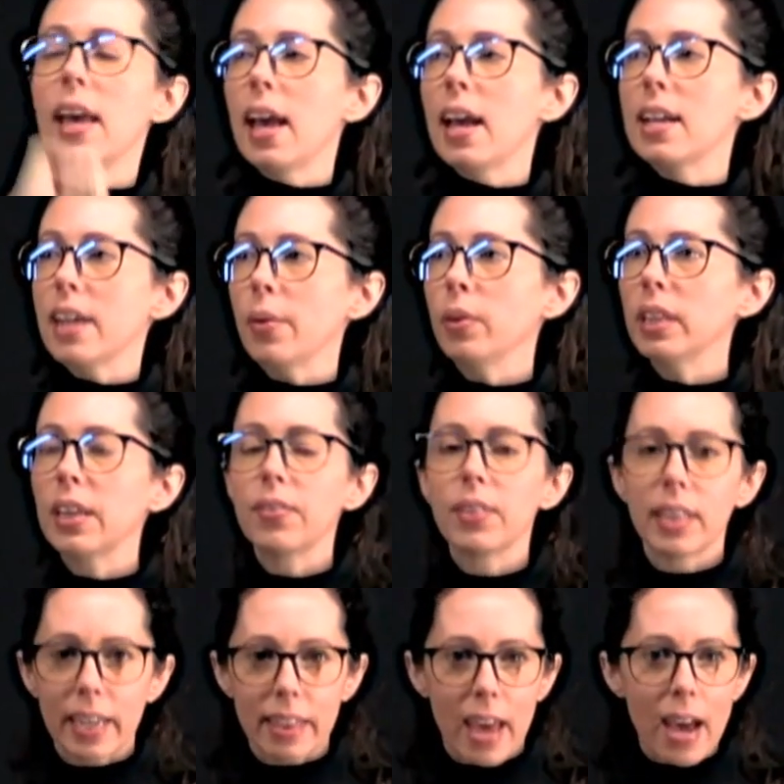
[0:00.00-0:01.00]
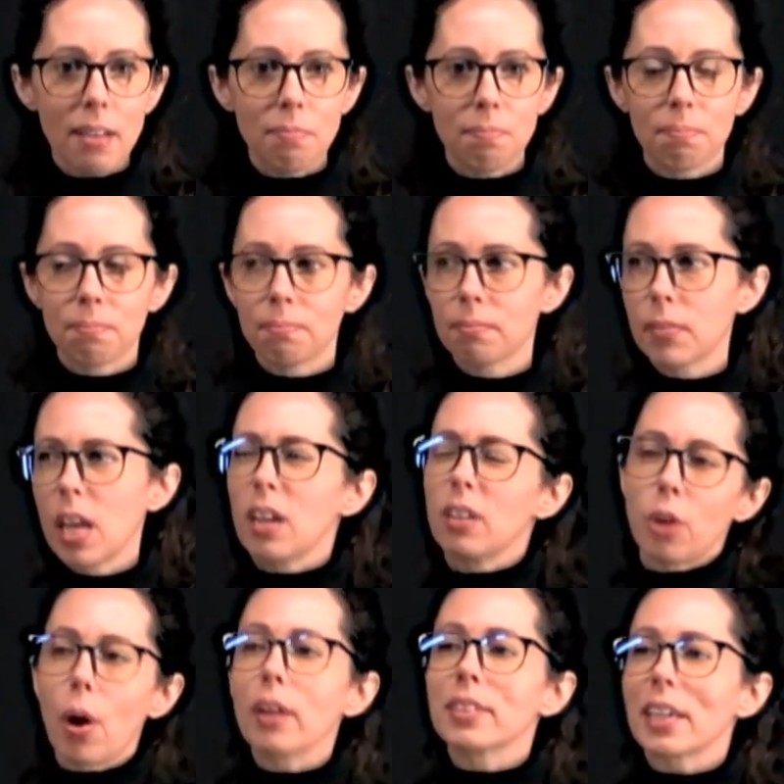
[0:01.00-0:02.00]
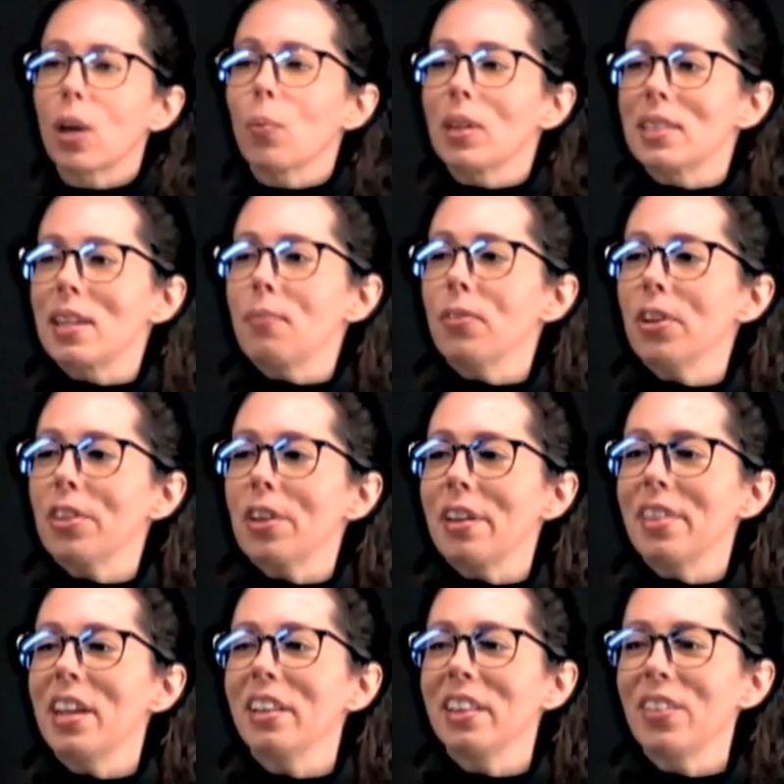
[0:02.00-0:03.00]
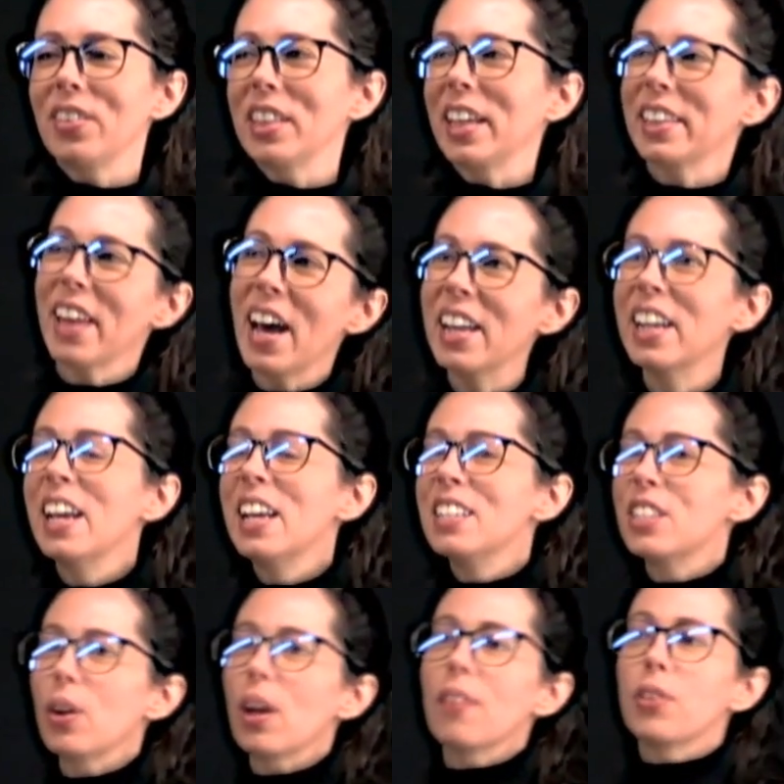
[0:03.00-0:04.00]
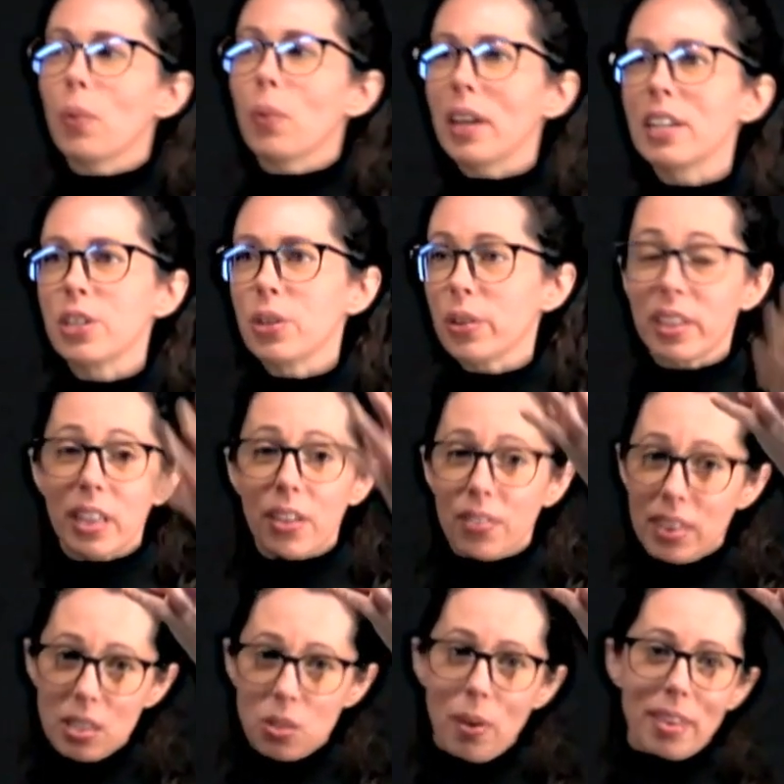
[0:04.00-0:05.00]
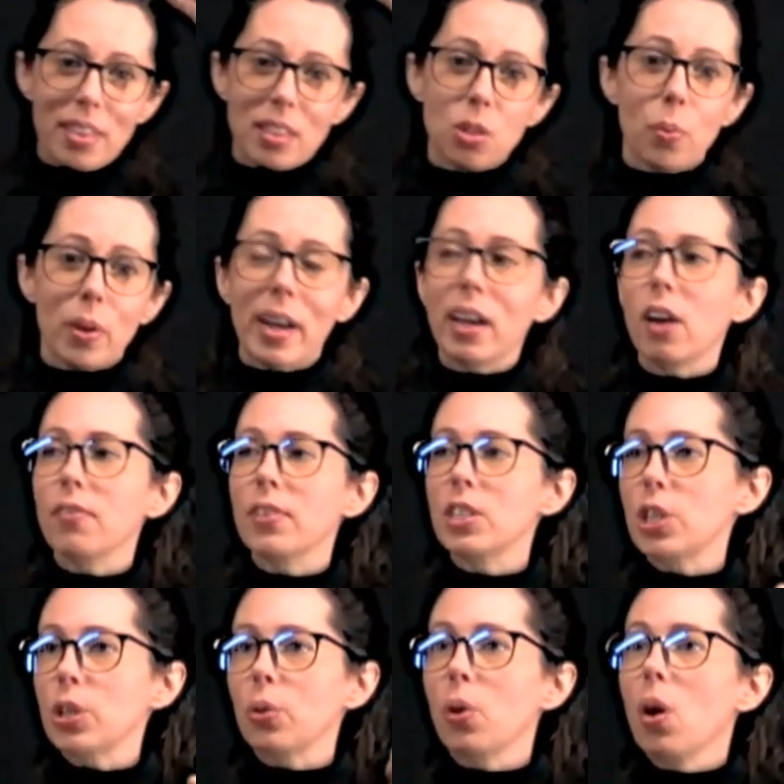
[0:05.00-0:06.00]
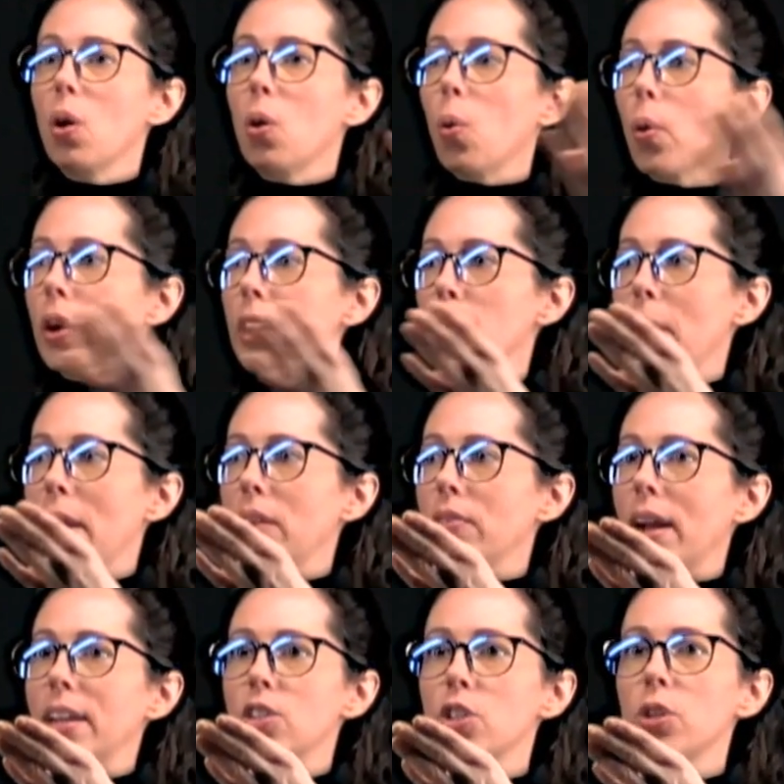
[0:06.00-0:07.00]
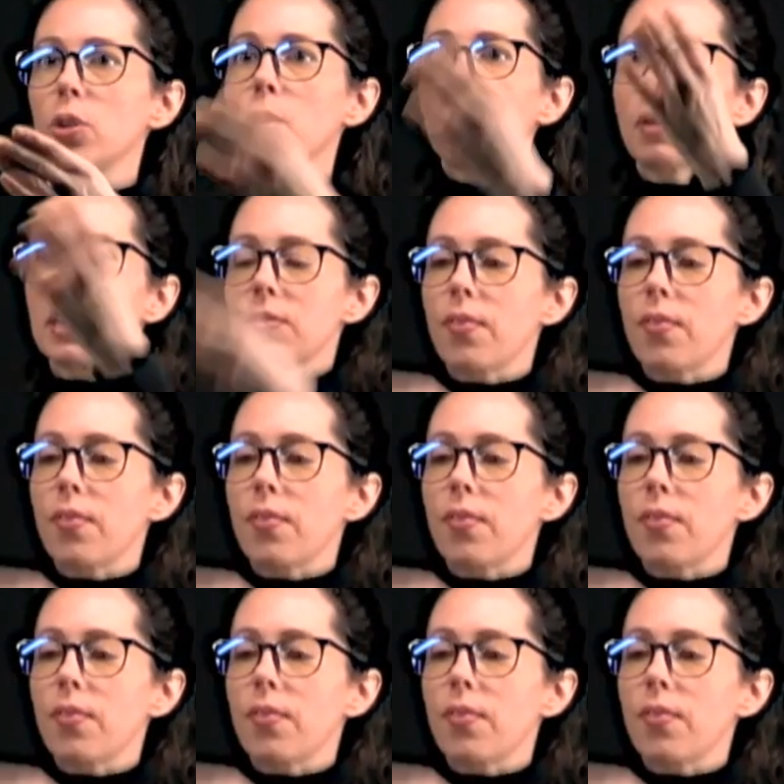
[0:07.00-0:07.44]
And I will leave it like that. No, I'll take it one step further and then I'll leave it like that. So if you wanted to, you could leave it this way. This is what I often do. Or you might write 2 plus